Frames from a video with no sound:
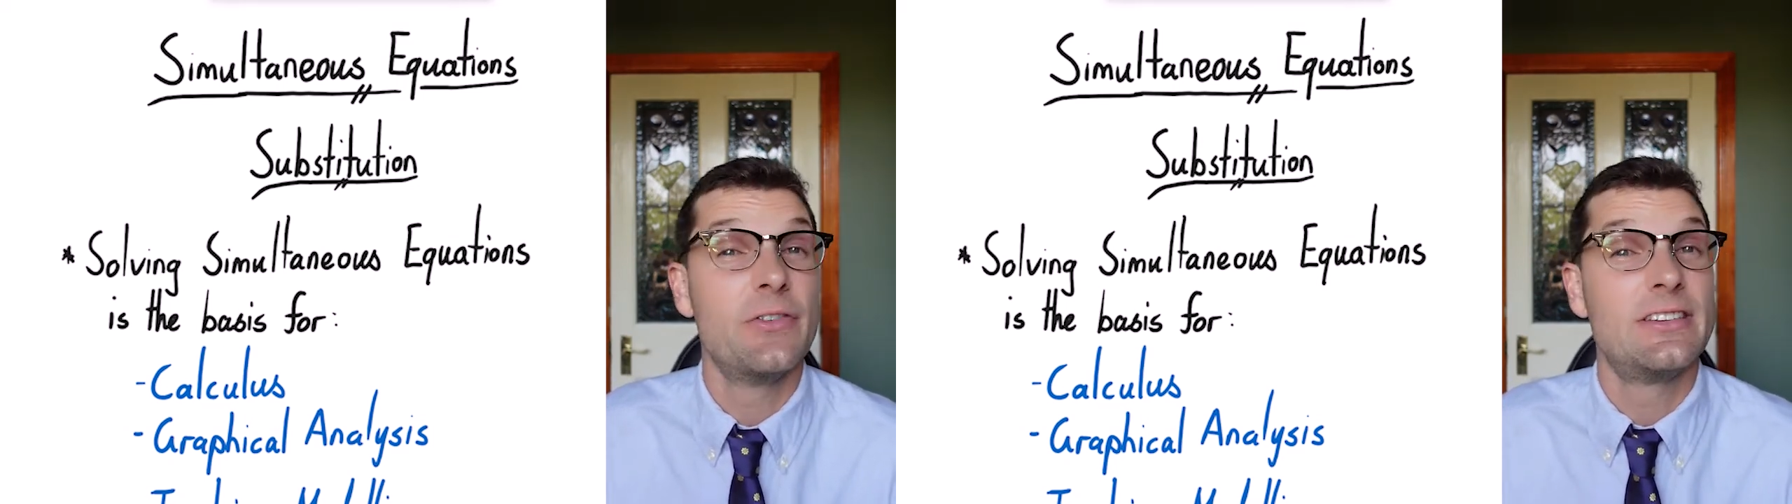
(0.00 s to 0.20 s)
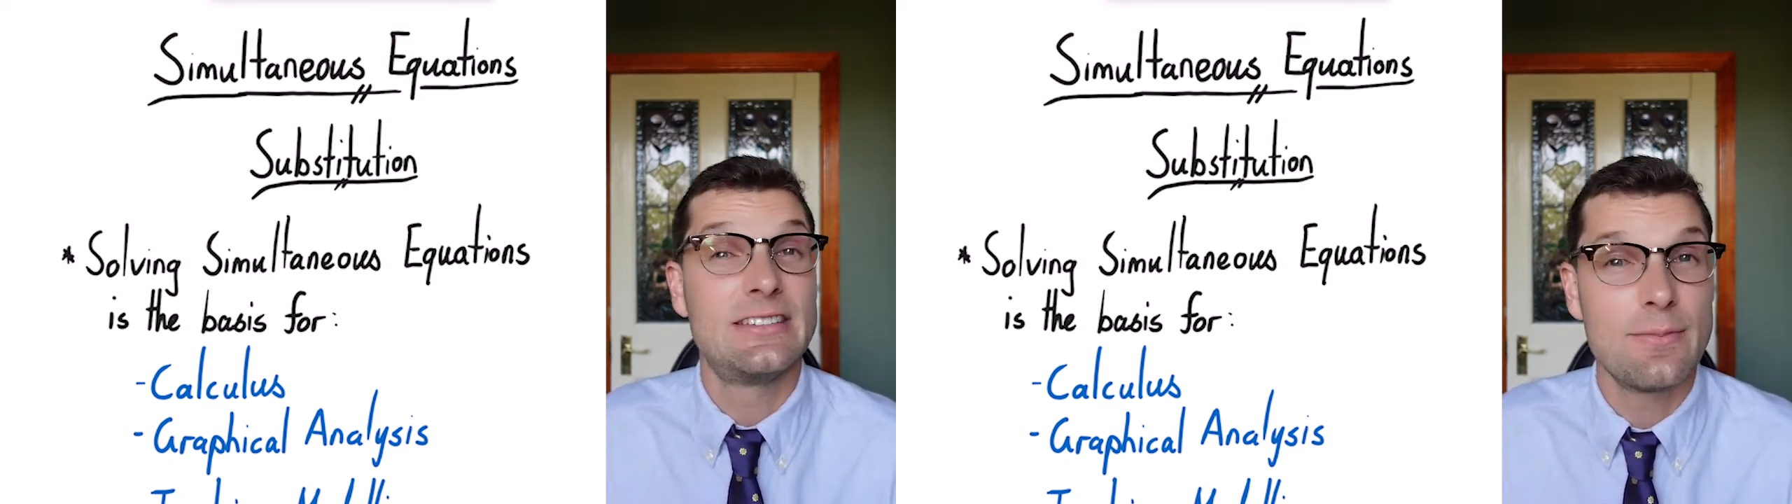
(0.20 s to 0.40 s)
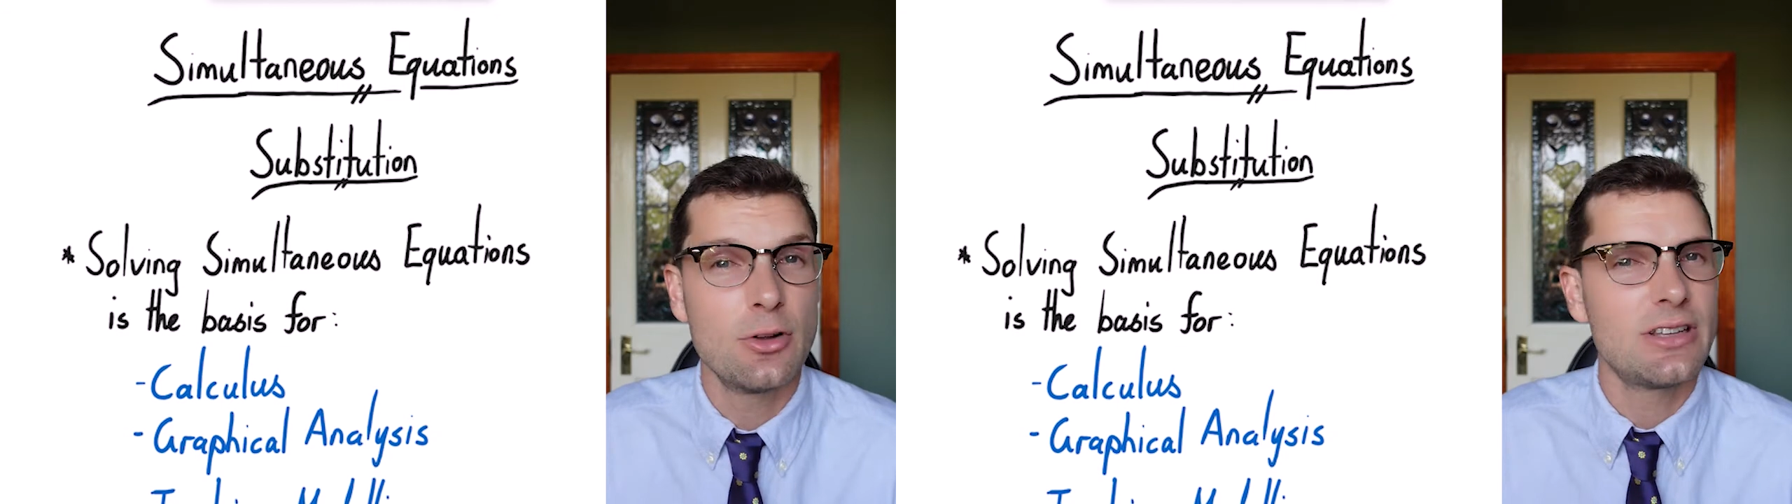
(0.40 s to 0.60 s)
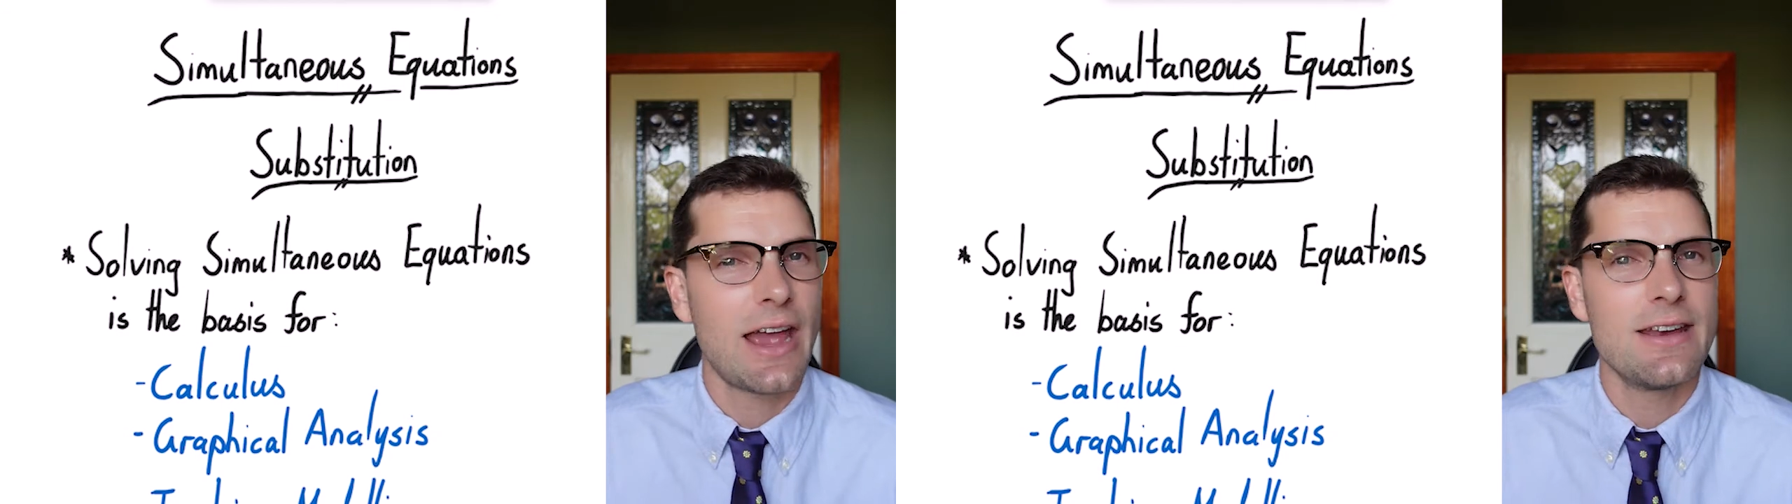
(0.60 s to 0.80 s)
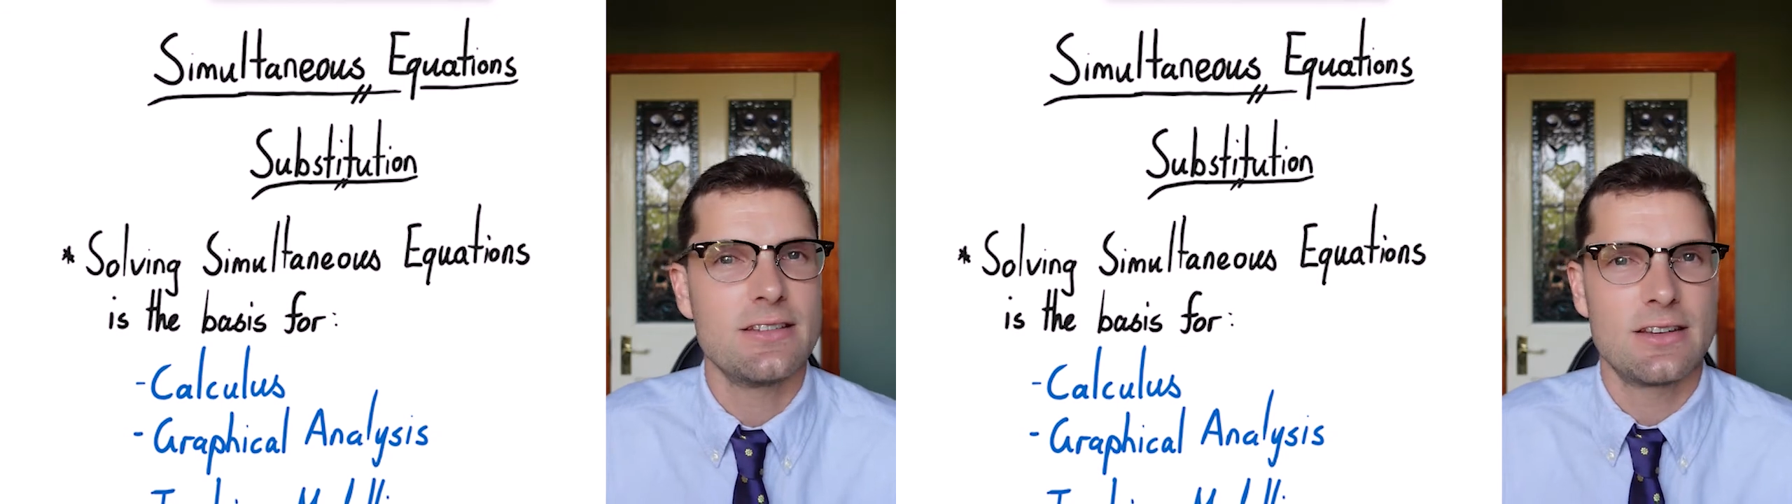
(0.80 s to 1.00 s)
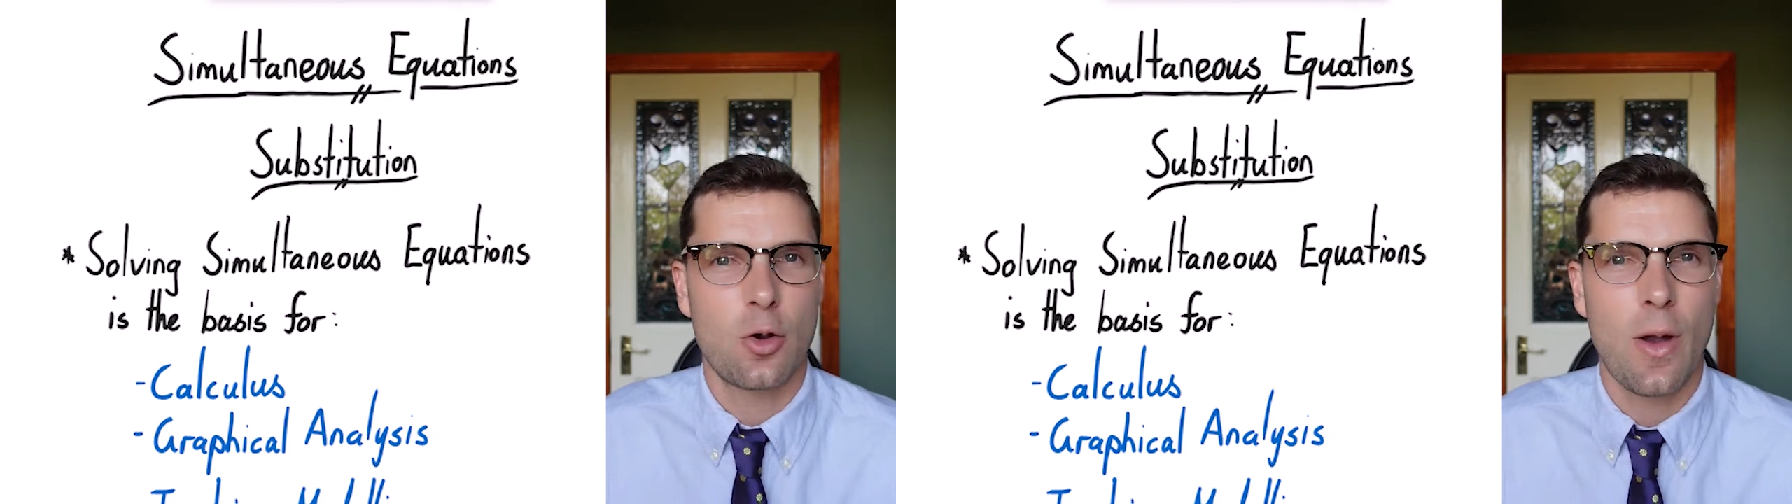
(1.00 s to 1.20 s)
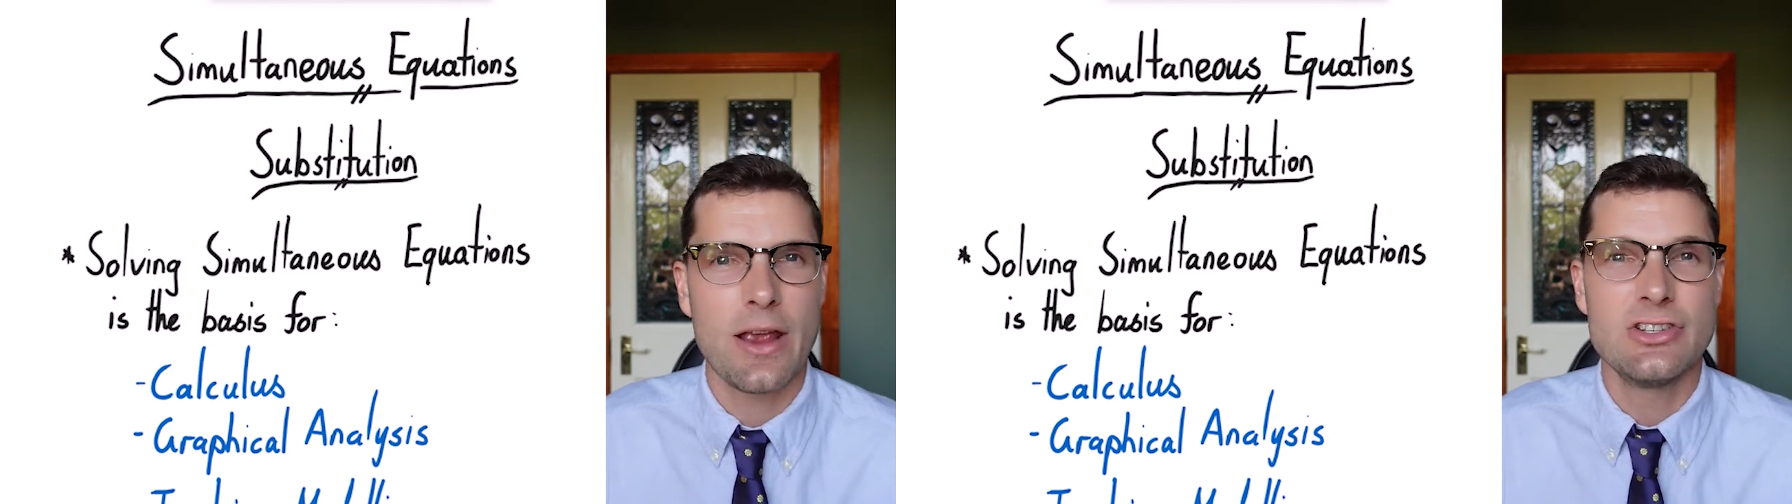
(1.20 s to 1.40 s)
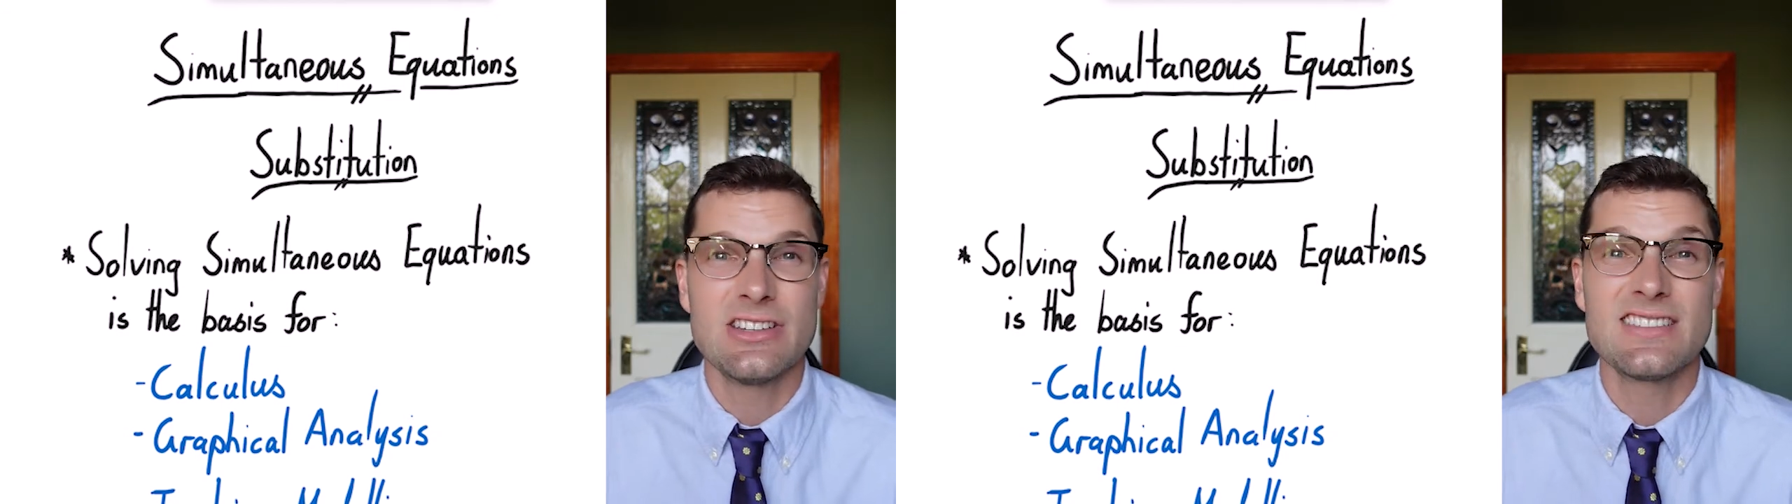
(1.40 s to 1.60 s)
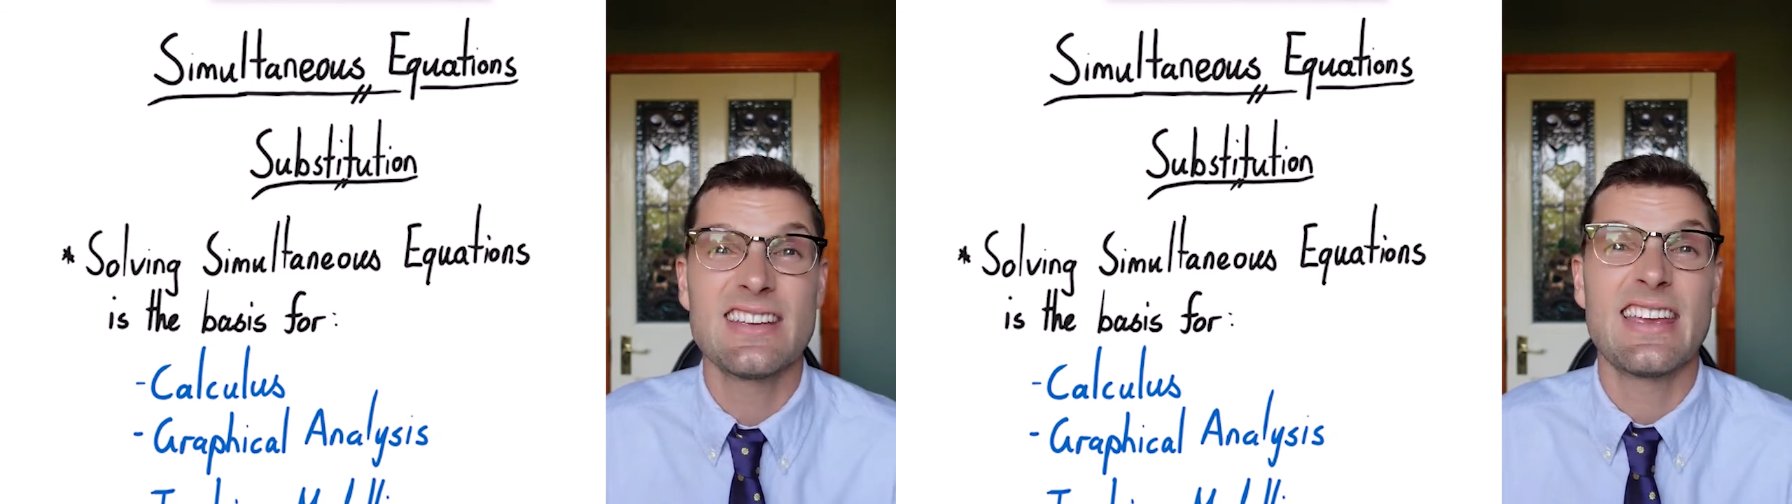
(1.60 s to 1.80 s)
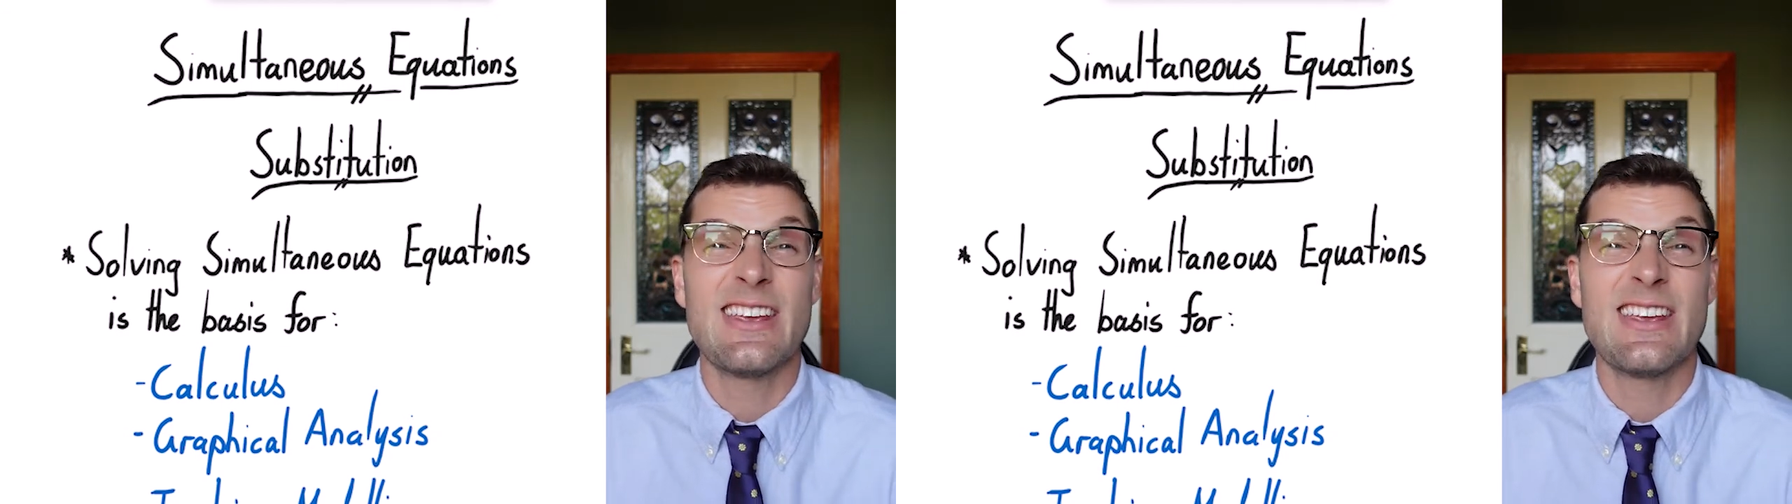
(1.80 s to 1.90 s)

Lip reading: simultaneous equations